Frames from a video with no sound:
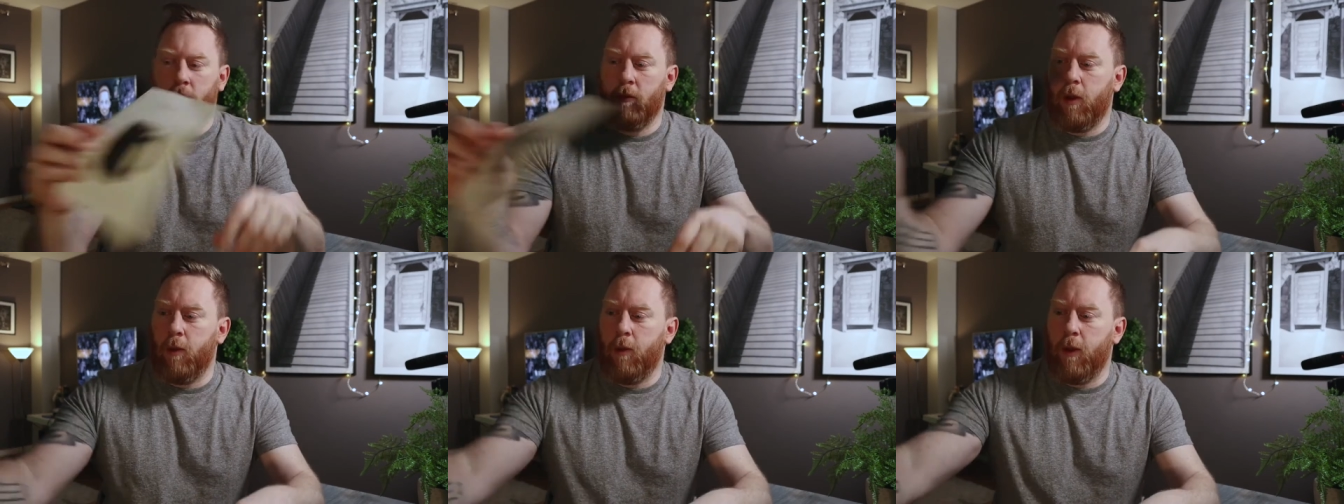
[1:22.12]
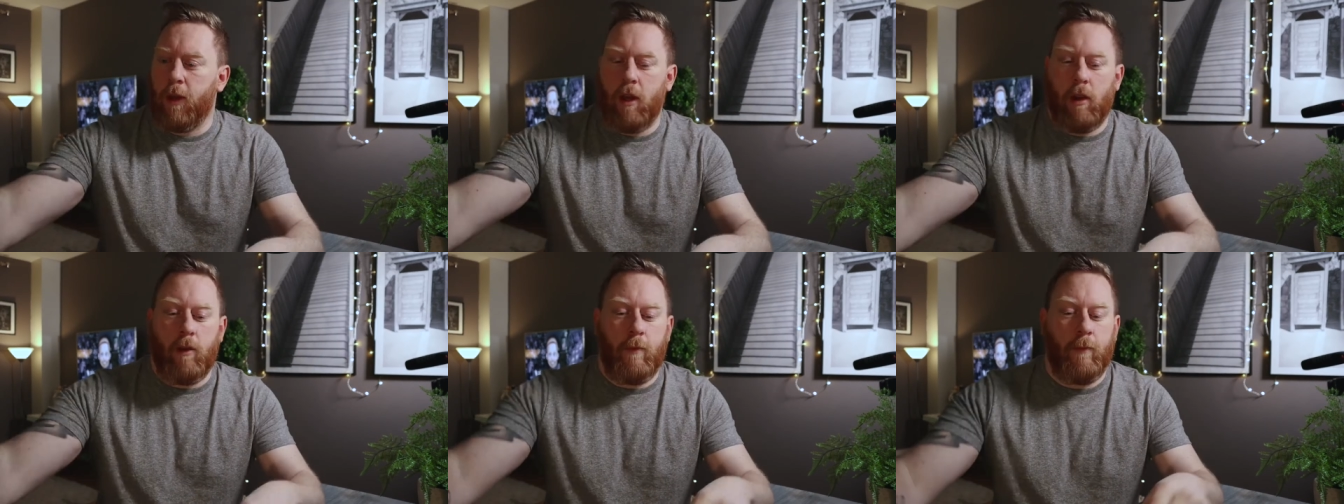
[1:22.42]
There
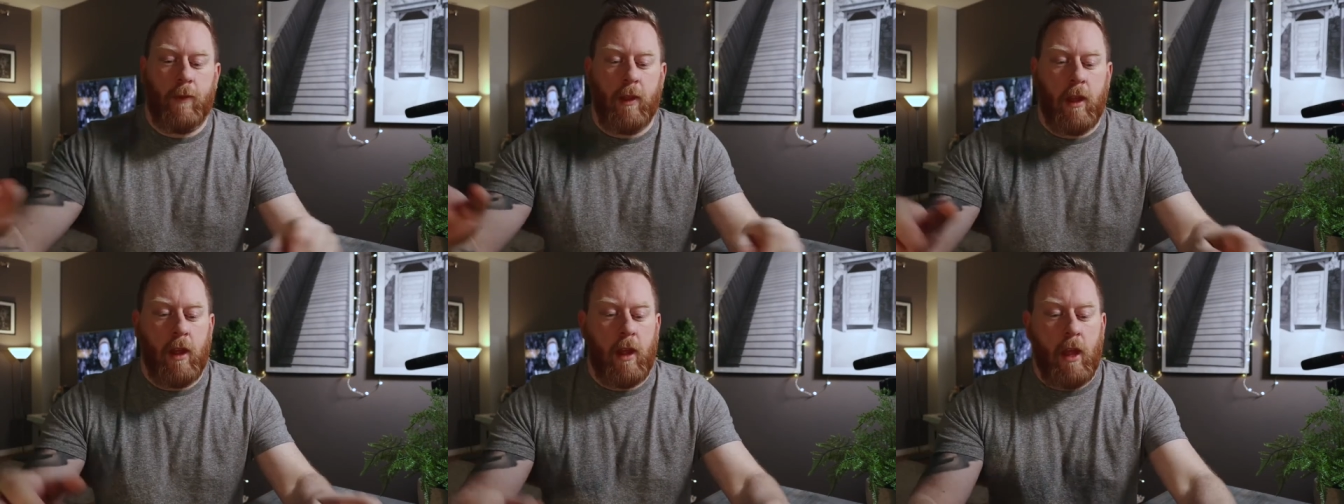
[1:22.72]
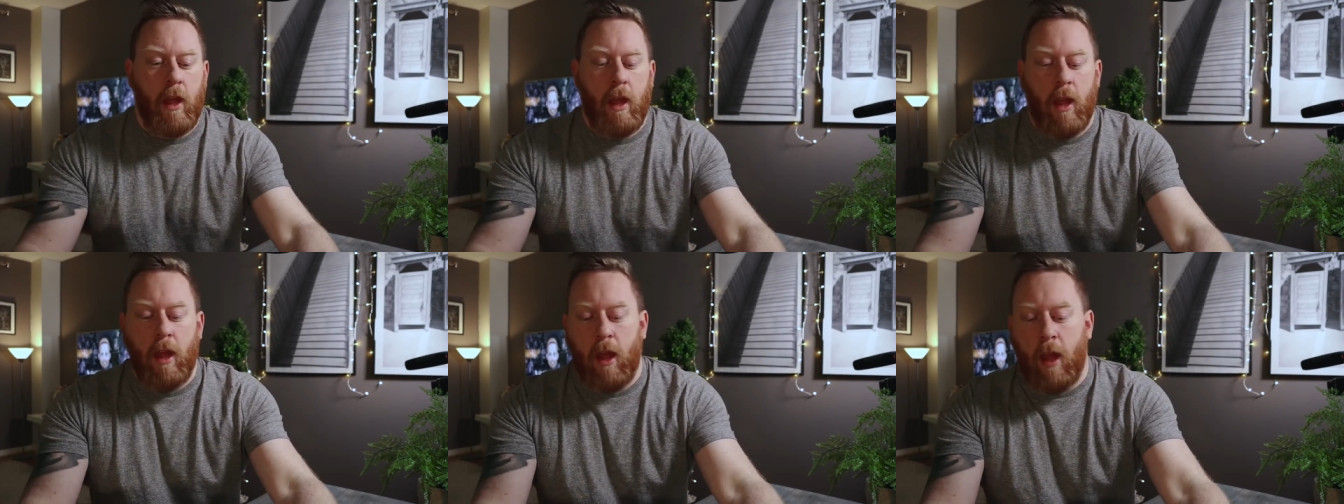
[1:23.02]
you go.
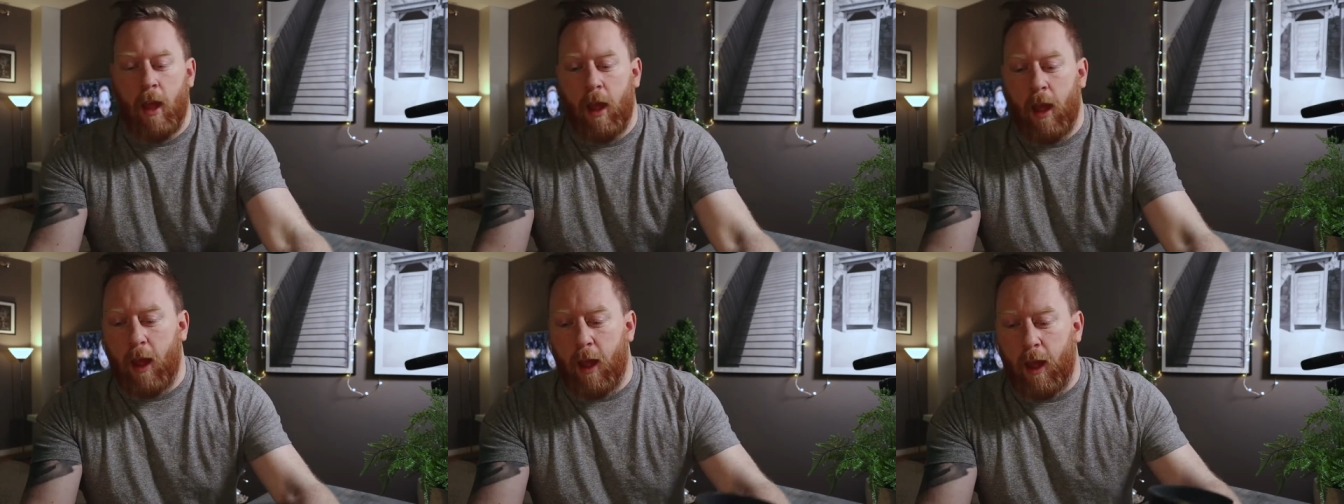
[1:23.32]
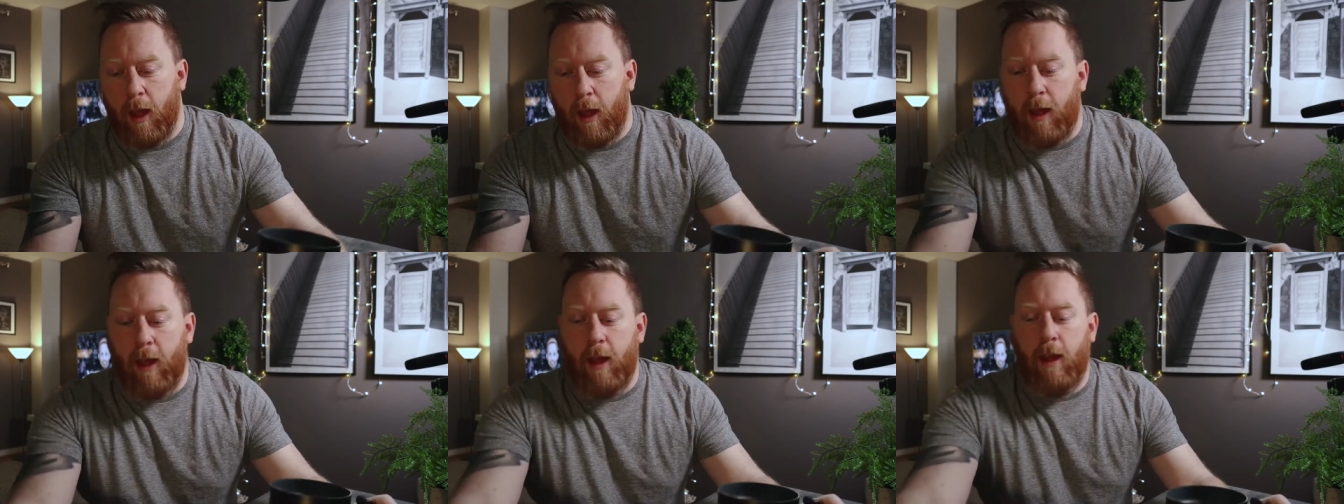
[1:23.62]

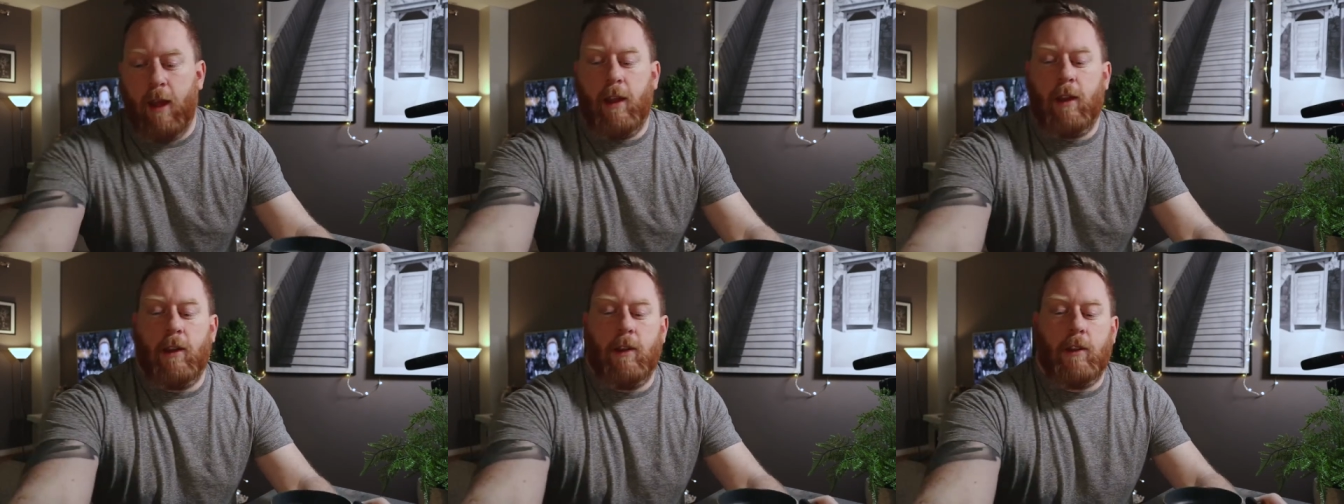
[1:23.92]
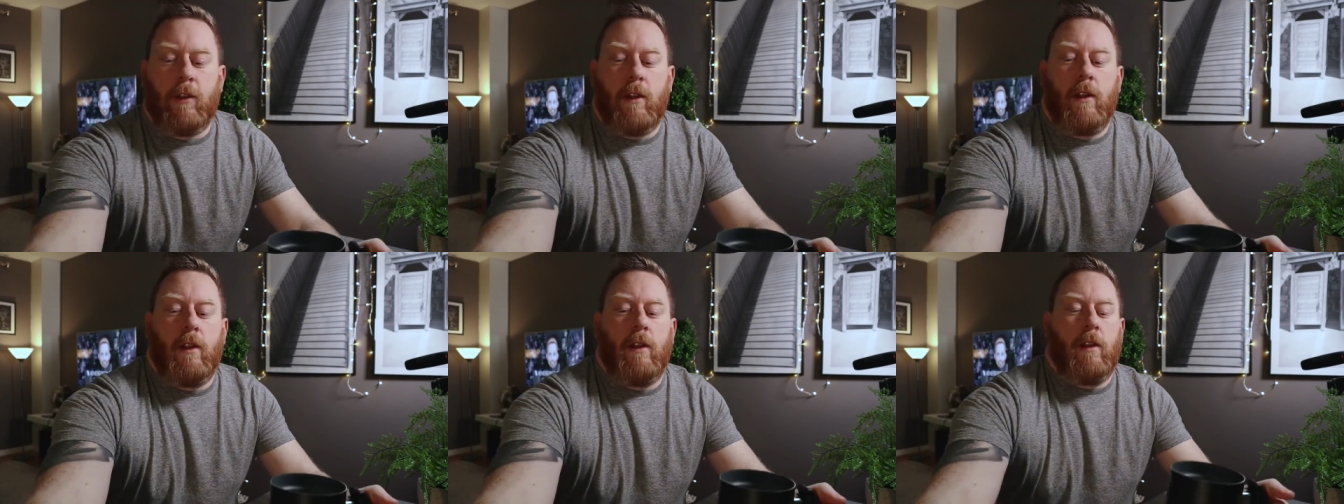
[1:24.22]
And